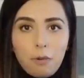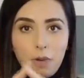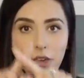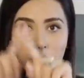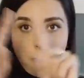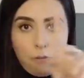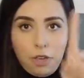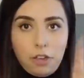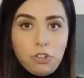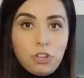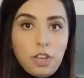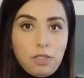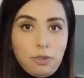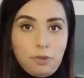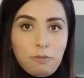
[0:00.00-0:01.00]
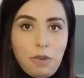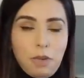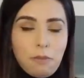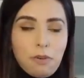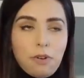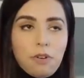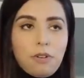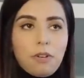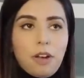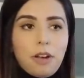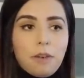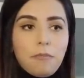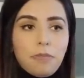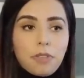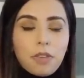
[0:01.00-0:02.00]
we usually get those paper
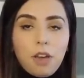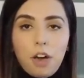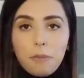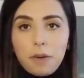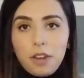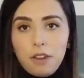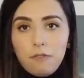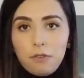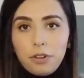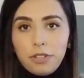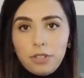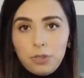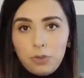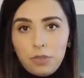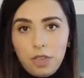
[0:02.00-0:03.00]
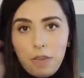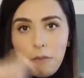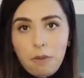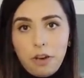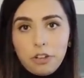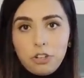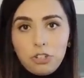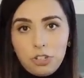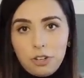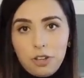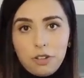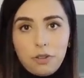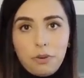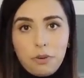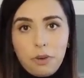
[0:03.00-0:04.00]
copied invoices with the embossed
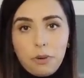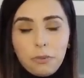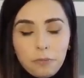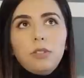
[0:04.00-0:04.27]
Chanel logo.